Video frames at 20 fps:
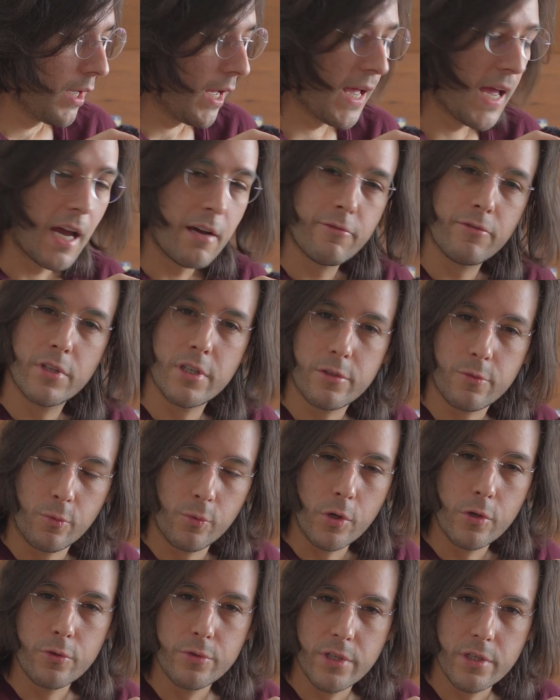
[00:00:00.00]
I have this
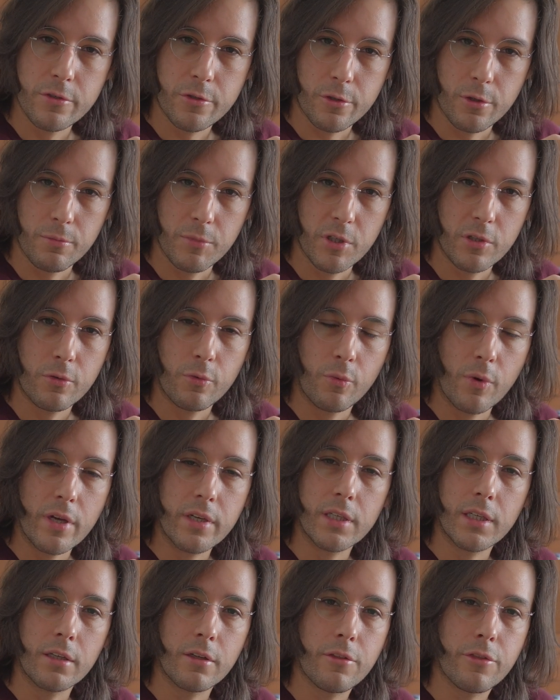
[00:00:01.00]
Rhodes instrument
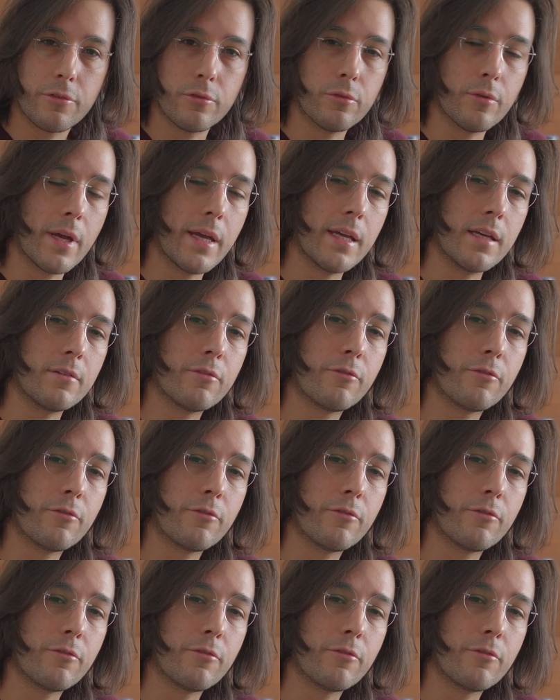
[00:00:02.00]
running through a